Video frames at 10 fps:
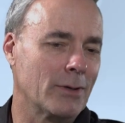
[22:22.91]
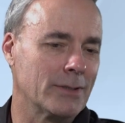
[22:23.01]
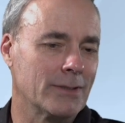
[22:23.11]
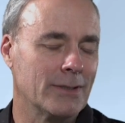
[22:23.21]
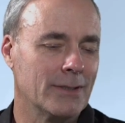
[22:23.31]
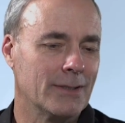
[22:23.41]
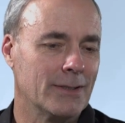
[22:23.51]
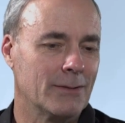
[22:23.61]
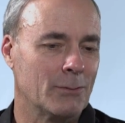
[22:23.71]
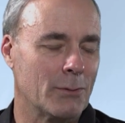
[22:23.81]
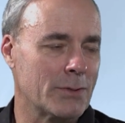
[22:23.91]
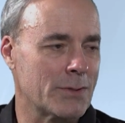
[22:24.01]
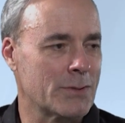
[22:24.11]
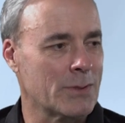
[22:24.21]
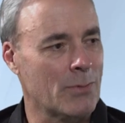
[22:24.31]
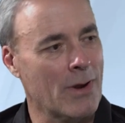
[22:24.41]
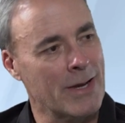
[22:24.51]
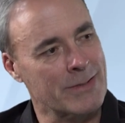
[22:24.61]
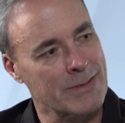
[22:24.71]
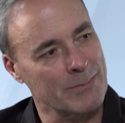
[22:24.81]
what was the
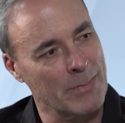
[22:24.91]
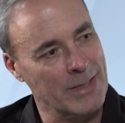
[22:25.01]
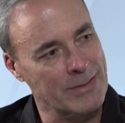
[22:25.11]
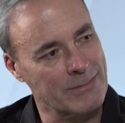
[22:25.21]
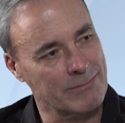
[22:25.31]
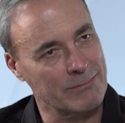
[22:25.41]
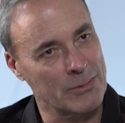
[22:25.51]
surprise that makes